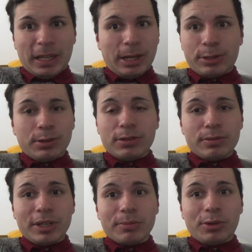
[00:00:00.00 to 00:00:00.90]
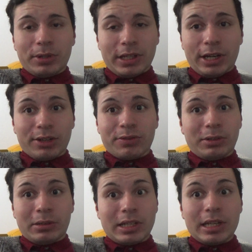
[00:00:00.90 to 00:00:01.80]
I couldn't be more
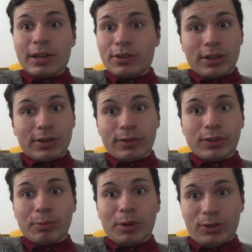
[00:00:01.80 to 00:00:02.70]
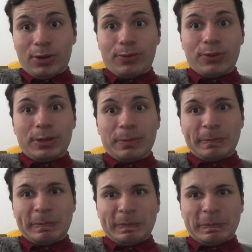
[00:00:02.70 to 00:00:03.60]
thankful to each and every one of you.
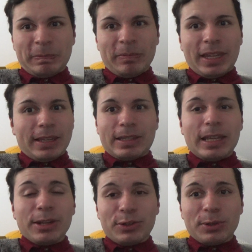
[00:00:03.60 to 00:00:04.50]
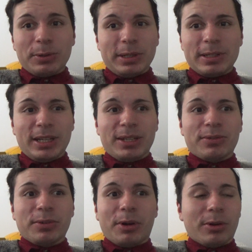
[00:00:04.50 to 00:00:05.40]
Thanks all indeed
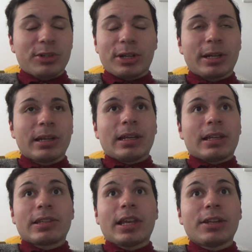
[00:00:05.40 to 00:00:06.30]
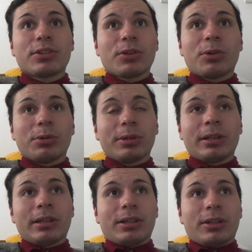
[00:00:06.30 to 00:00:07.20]
for watching. Thanks
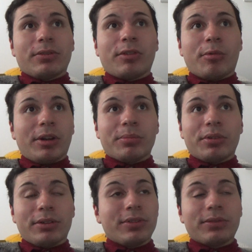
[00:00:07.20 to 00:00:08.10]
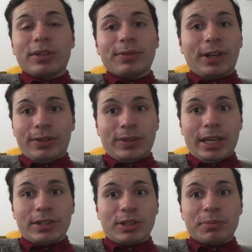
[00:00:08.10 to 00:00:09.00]
all for
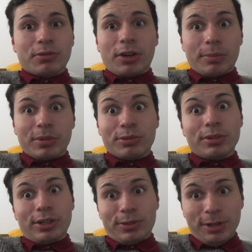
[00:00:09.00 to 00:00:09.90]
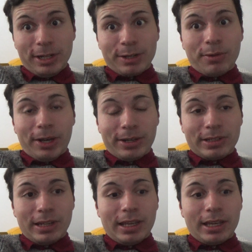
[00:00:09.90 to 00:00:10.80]
1.55k subscribers, which is really
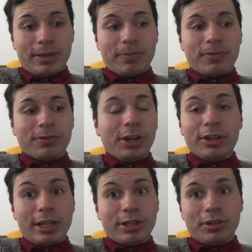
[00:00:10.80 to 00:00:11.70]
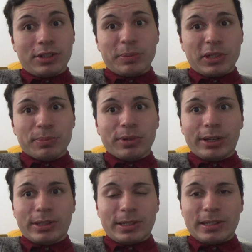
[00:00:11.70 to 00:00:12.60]
quite a friendly Christmas
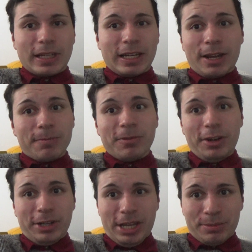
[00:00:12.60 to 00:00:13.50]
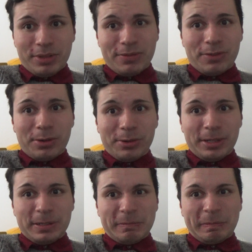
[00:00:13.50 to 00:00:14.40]
present, and I'm very happy for
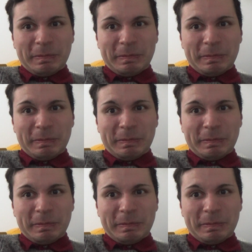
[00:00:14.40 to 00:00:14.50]
it.